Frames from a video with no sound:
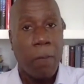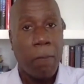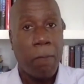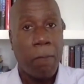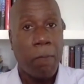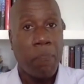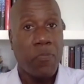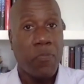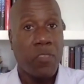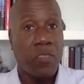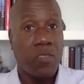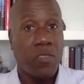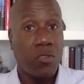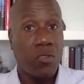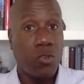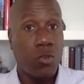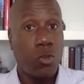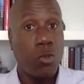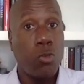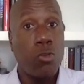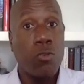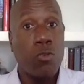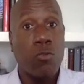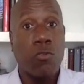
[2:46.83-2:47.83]

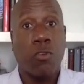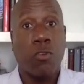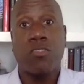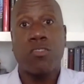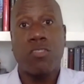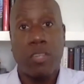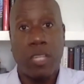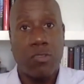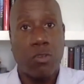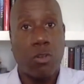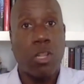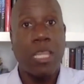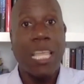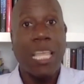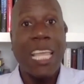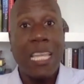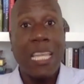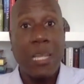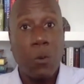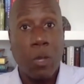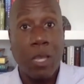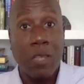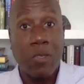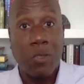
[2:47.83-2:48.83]
universities are leading with.
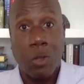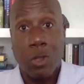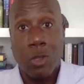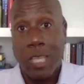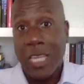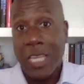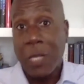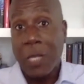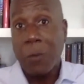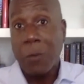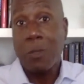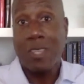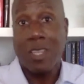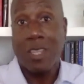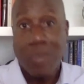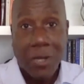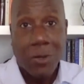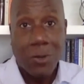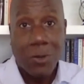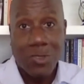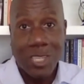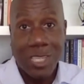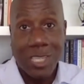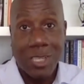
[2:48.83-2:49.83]
They're leading with the technical
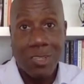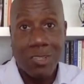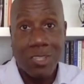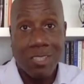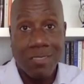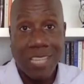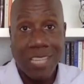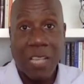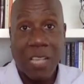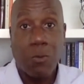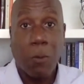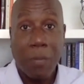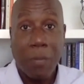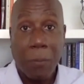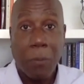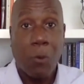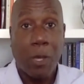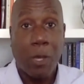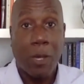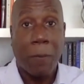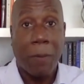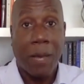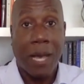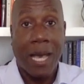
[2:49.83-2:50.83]
skills because that's what people want to
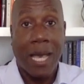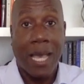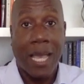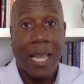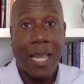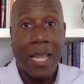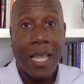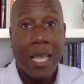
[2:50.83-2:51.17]
buy.